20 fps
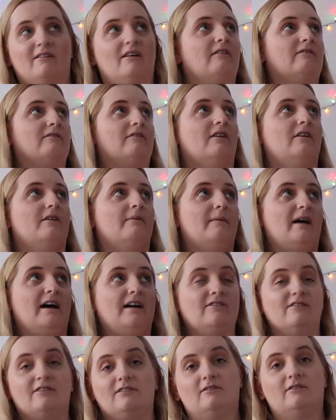I've got a
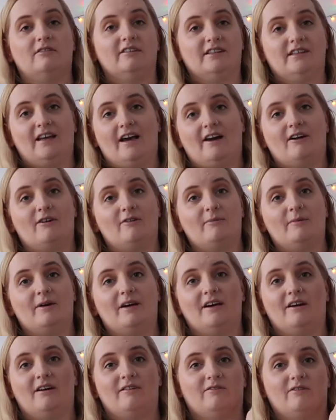Mandalorian
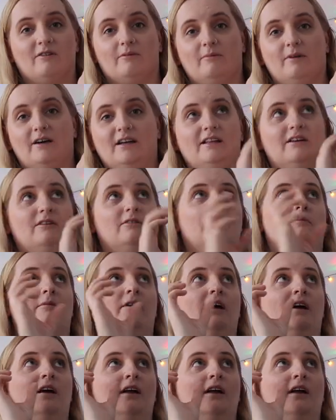helmet, I've got my little